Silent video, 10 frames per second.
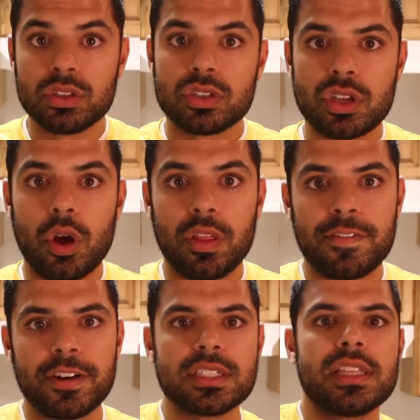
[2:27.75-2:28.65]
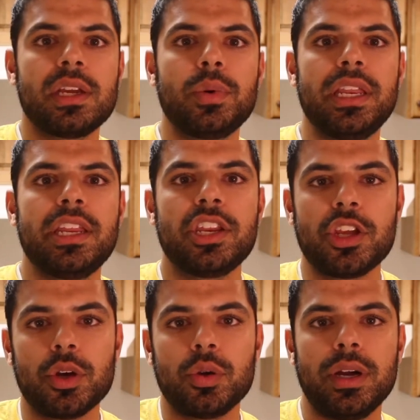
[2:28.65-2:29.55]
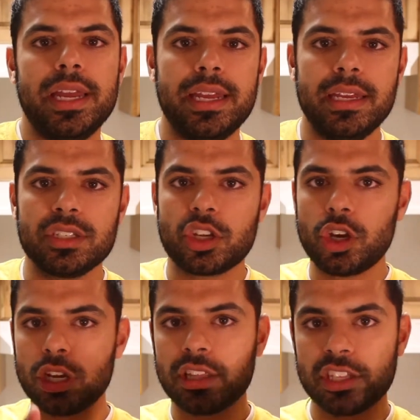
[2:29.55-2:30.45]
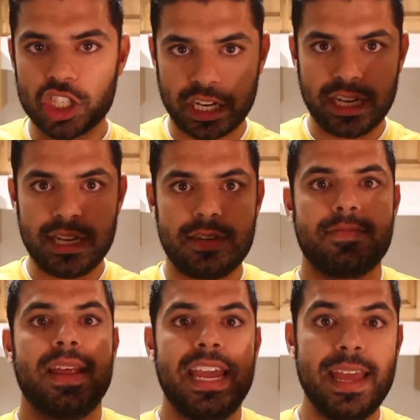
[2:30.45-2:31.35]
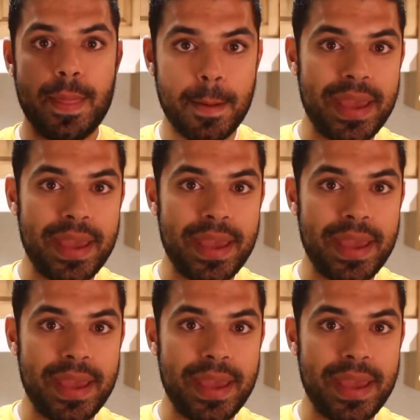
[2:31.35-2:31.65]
So the first thing we need to do is cook the chicken in the